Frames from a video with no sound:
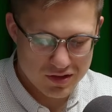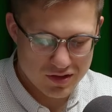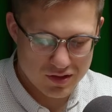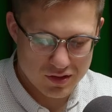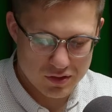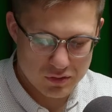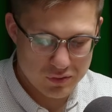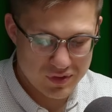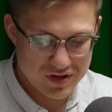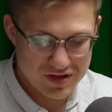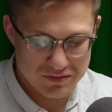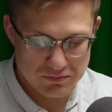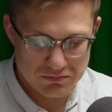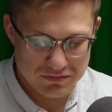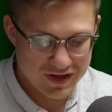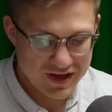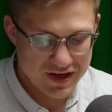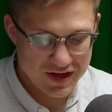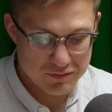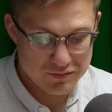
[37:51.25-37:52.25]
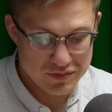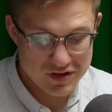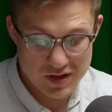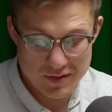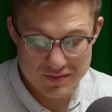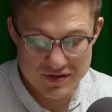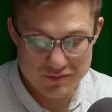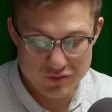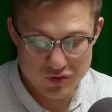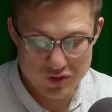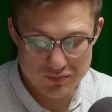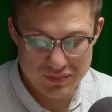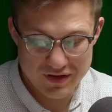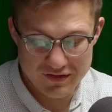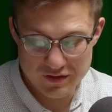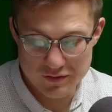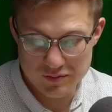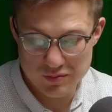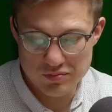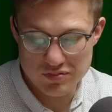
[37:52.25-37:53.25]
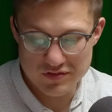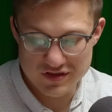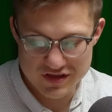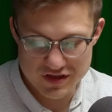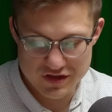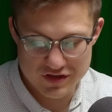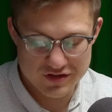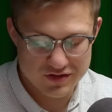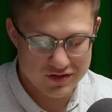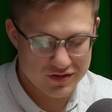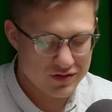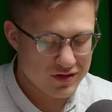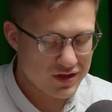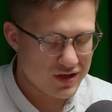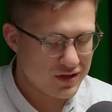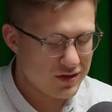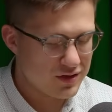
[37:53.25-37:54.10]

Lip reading: will gain perhaps more powerful position.